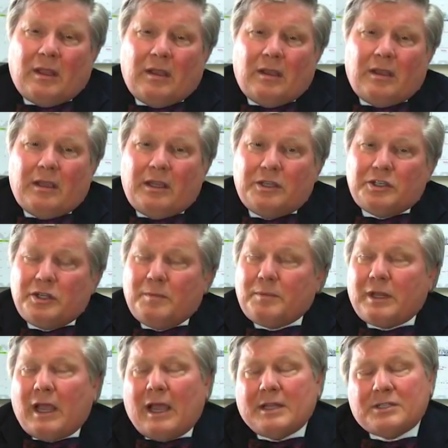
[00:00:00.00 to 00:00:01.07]

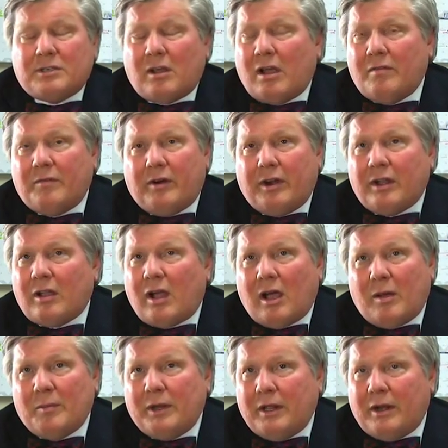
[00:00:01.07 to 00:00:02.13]
Aegypti is not very
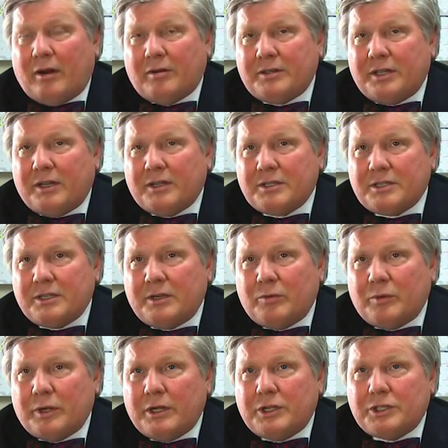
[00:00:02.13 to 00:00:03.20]
common in our Tennessee
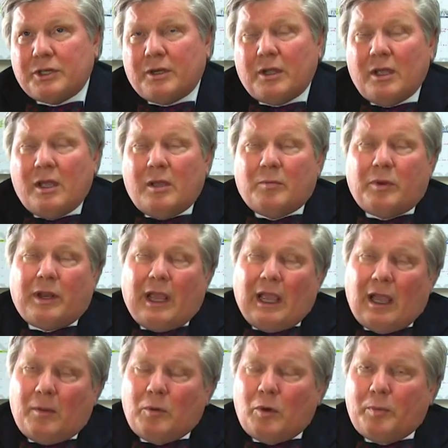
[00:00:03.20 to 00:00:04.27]
region, but
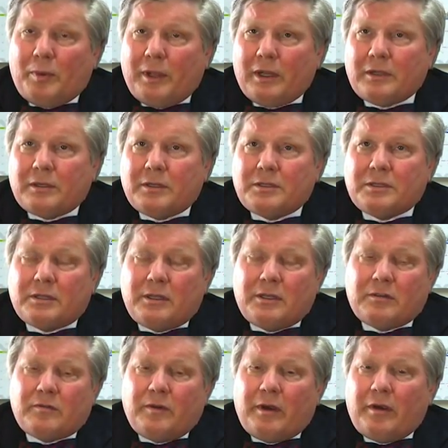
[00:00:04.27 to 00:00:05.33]
albopictus
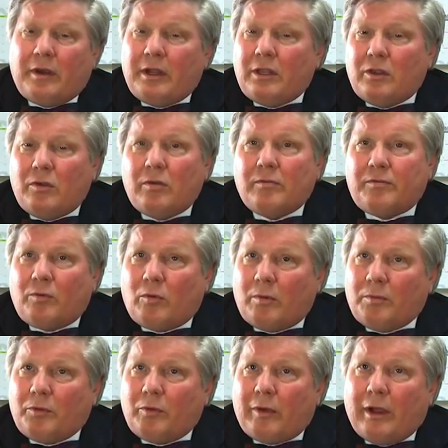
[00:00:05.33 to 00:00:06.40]
is very
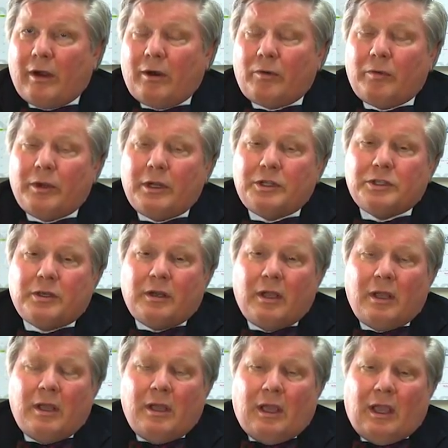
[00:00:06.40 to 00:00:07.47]
uniform throughout our region.
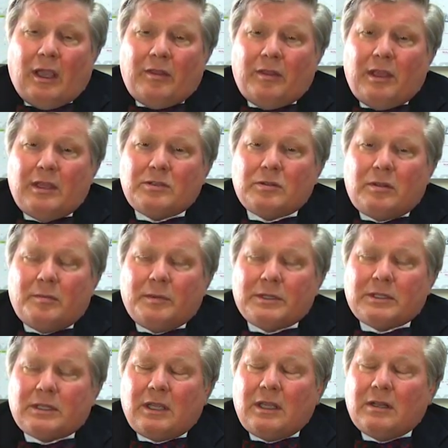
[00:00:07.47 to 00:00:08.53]
And these are the
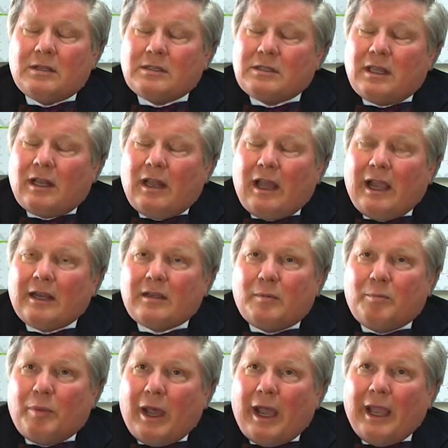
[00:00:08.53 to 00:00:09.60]
mosquitoes that like to
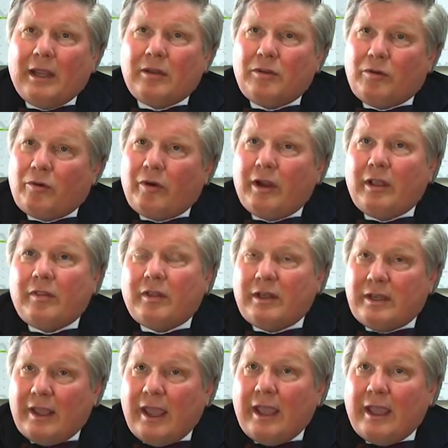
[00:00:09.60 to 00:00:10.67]
bite during the
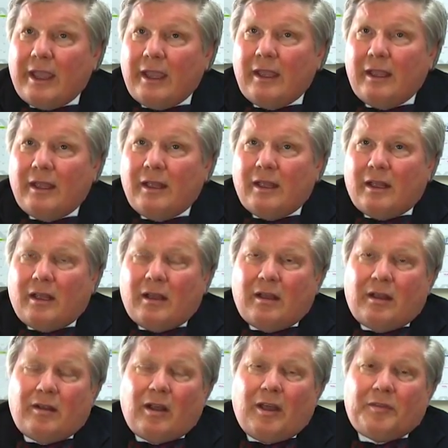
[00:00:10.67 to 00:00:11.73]
day,
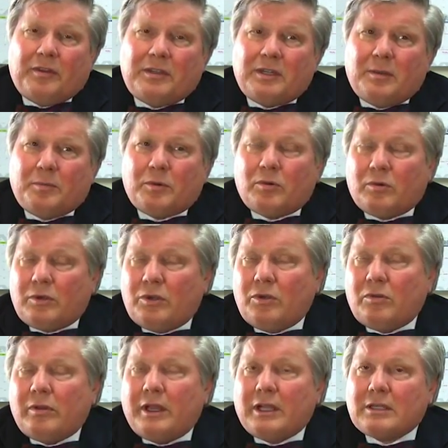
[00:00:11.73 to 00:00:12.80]
not the typical
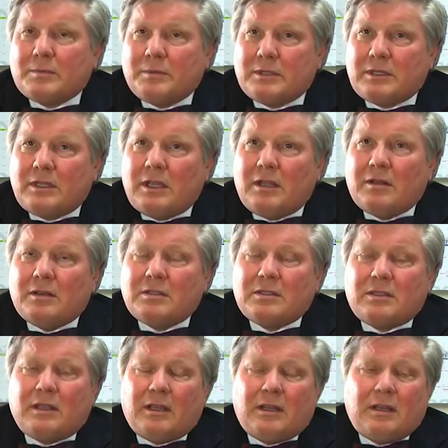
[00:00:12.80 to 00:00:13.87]
Culex mosquitoes
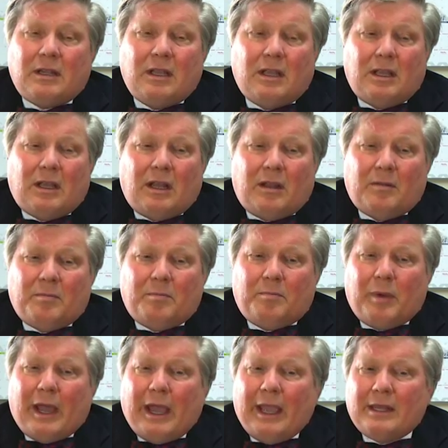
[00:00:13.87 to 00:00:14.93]
that
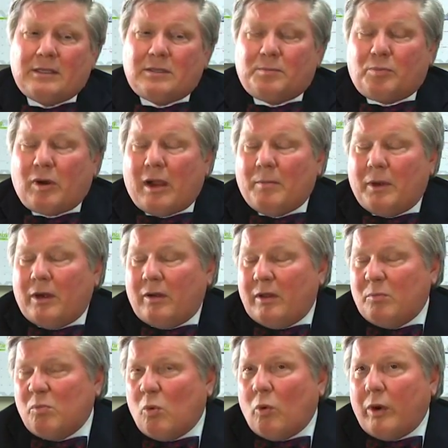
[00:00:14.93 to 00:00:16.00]
bites
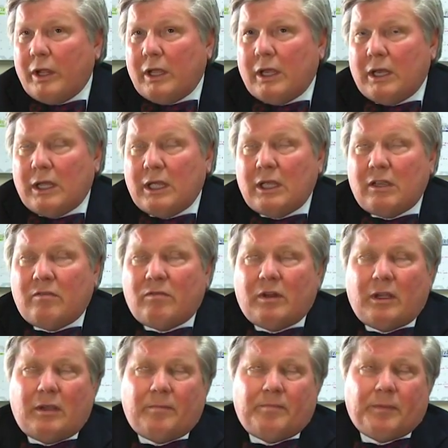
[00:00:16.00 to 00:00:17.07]
primarily morning and
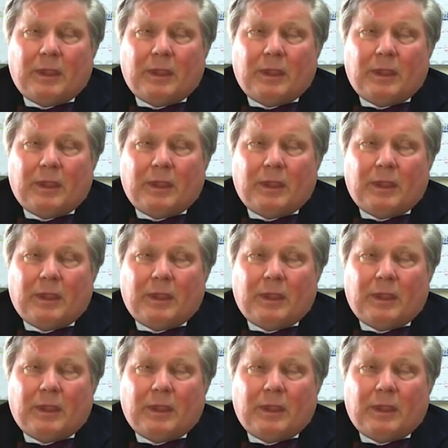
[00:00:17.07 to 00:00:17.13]
evening.